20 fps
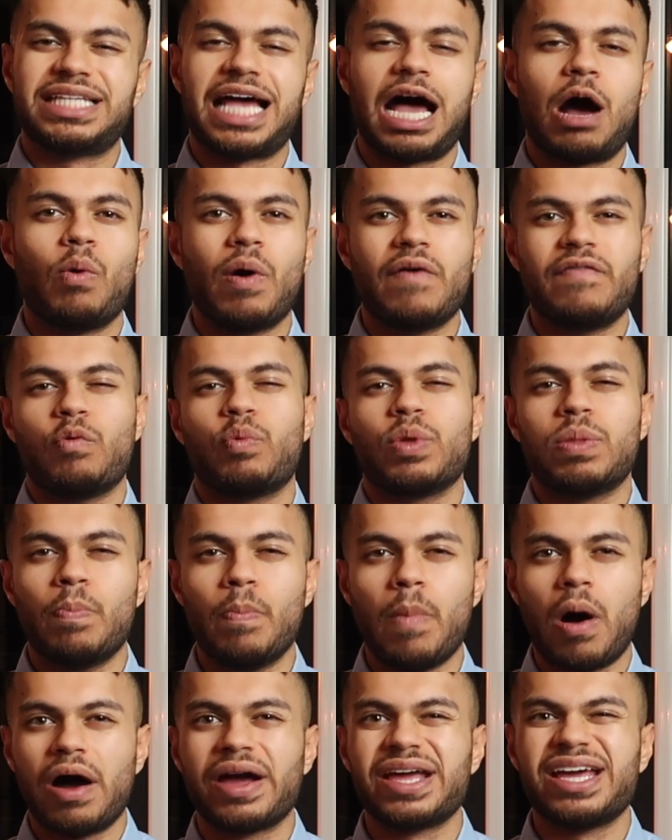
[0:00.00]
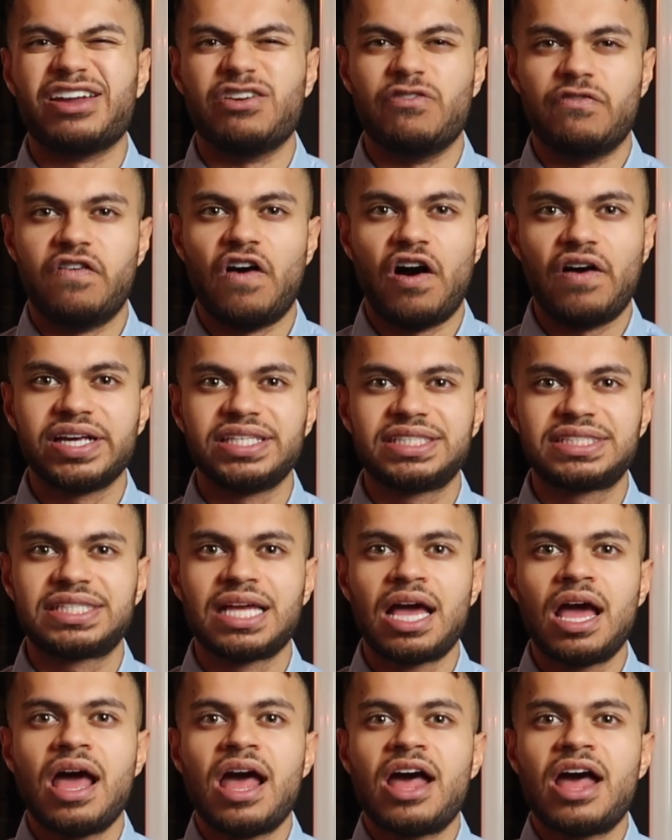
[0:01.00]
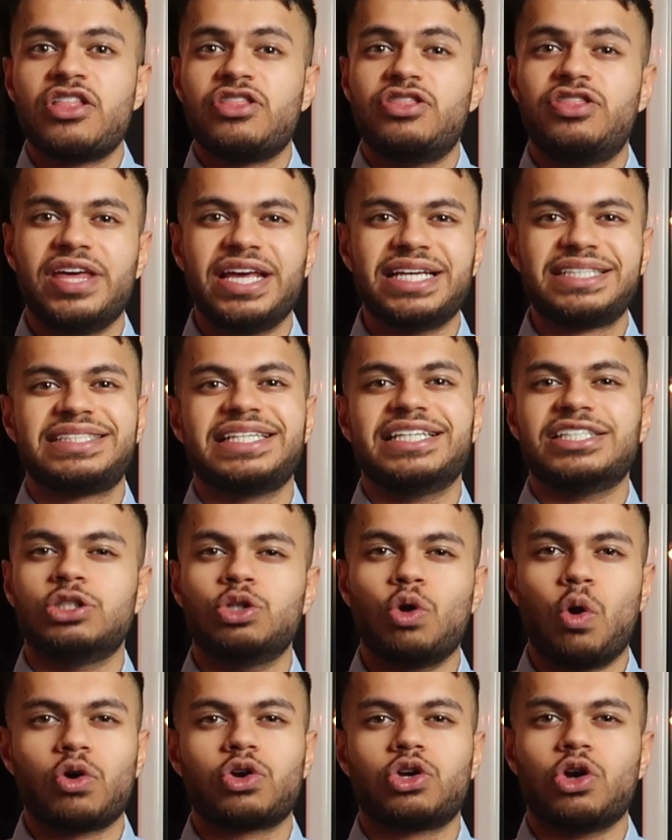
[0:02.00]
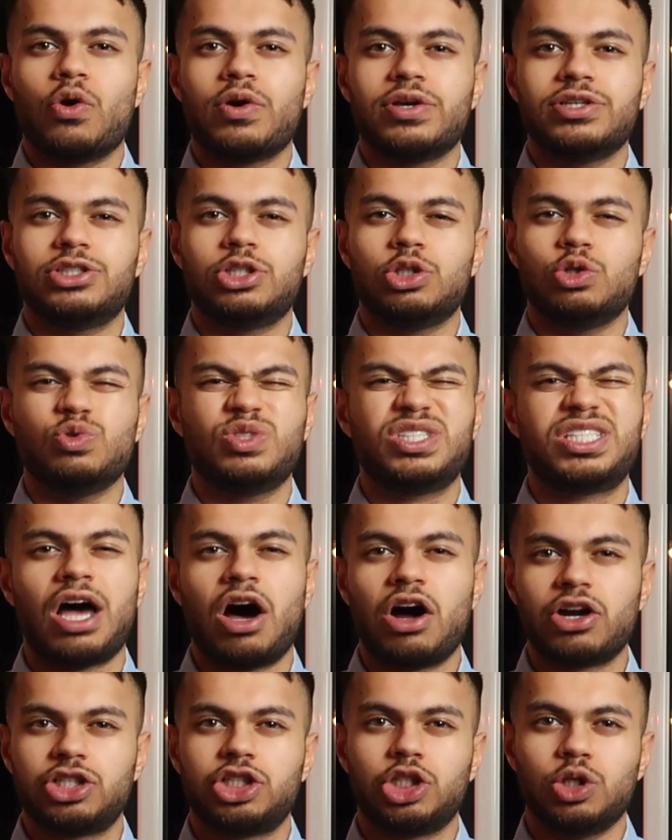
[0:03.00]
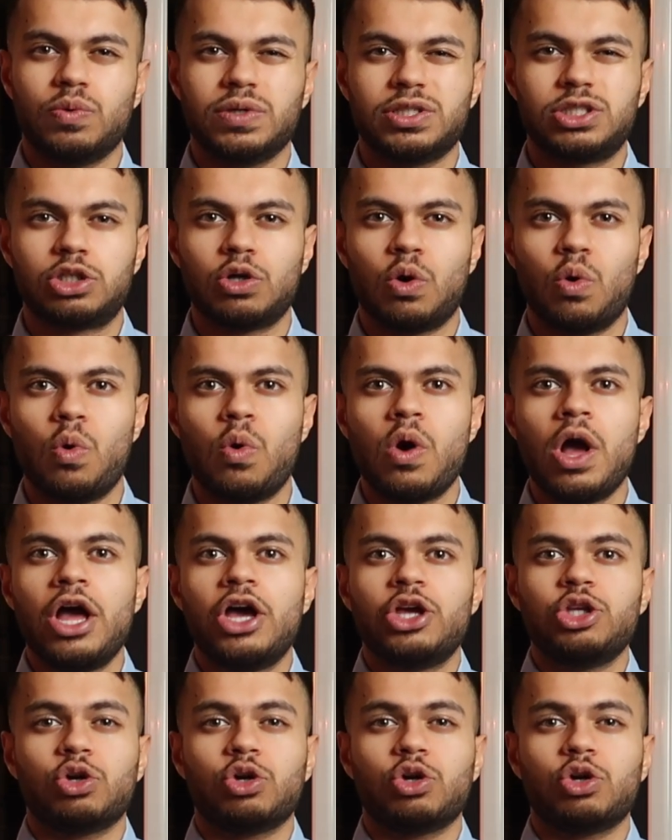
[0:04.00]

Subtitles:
However, with my advice, this is not going to touch you at all.